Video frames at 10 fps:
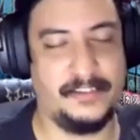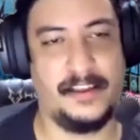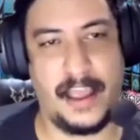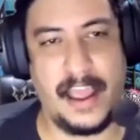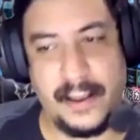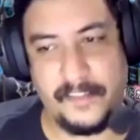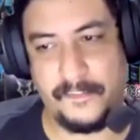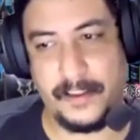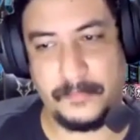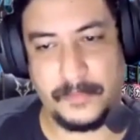any
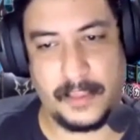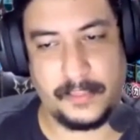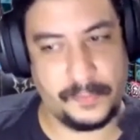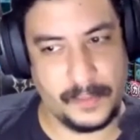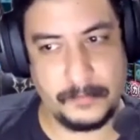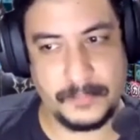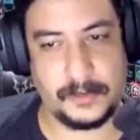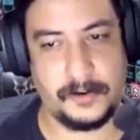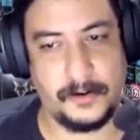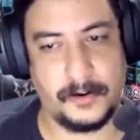theme themes
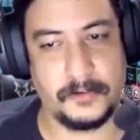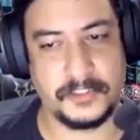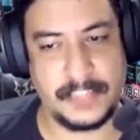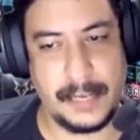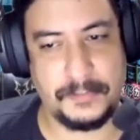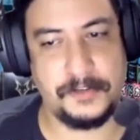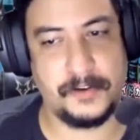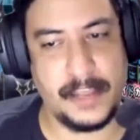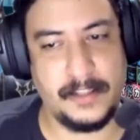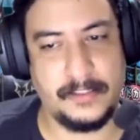or concepts
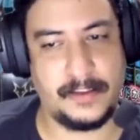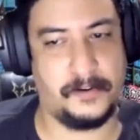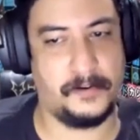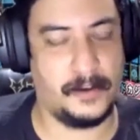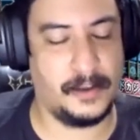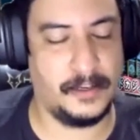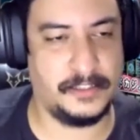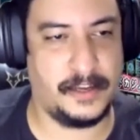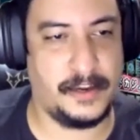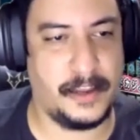you can tell
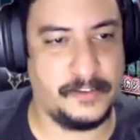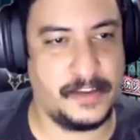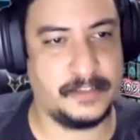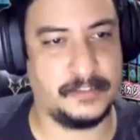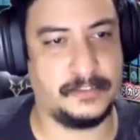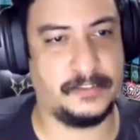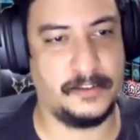us in advance?